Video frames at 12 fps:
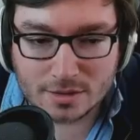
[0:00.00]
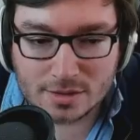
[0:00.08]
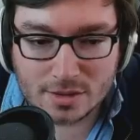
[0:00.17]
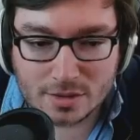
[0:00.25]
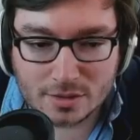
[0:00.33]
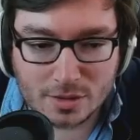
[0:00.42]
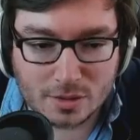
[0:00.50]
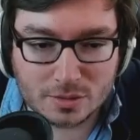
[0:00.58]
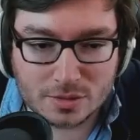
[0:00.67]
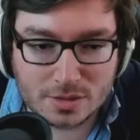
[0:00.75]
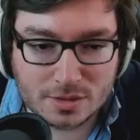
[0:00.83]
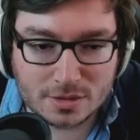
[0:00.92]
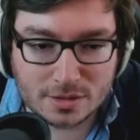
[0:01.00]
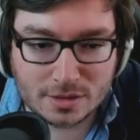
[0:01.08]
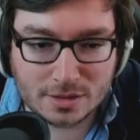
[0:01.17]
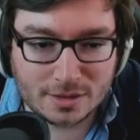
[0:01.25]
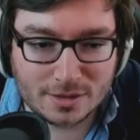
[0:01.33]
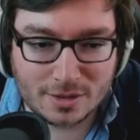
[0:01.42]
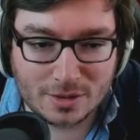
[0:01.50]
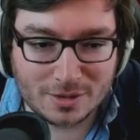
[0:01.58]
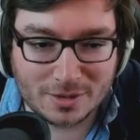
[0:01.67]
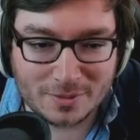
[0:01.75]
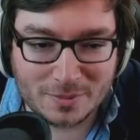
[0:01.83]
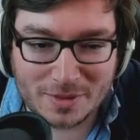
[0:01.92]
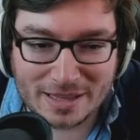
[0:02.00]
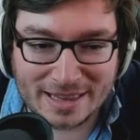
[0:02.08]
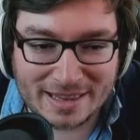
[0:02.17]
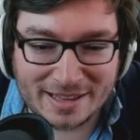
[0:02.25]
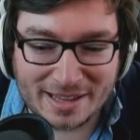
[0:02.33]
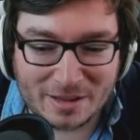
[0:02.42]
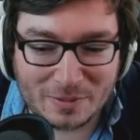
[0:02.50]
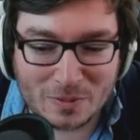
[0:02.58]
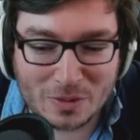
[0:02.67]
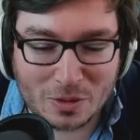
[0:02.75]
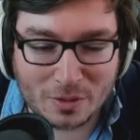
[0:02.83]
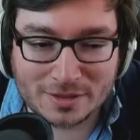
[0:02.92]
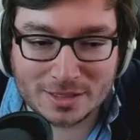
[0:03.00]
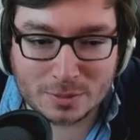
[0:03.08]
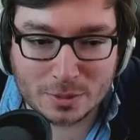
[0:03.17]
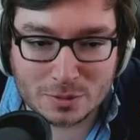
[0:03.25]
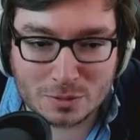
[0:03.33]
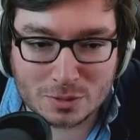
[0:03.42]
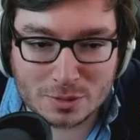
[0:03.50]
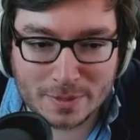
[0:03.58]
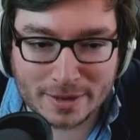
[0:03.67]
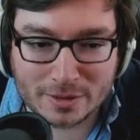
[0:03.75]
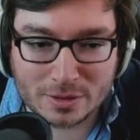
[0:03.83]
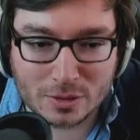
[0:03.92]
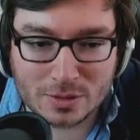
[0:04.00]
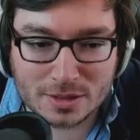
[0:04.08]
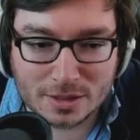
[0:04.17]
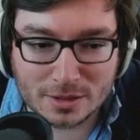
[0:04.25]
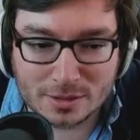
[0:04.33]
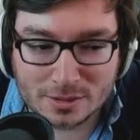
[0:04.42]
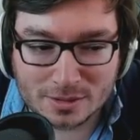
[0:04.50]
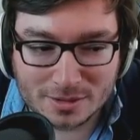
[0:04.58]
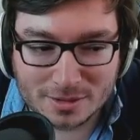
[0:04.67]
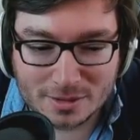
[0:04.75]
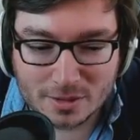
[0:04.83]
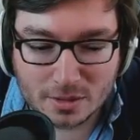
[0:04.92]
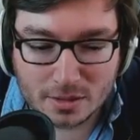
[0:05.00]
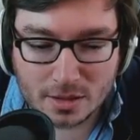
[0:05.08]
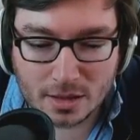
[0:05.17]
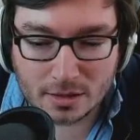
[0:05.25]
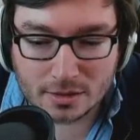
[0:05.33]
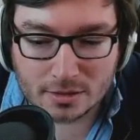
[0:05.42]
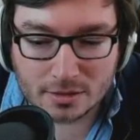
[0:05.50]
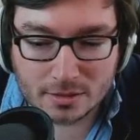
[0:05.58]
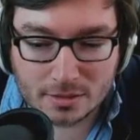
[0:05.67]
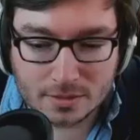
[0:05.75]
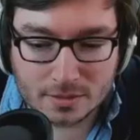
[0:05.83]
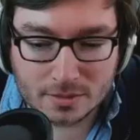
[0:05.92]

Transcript: no, yeah, with the greatest possible respect, no skill, then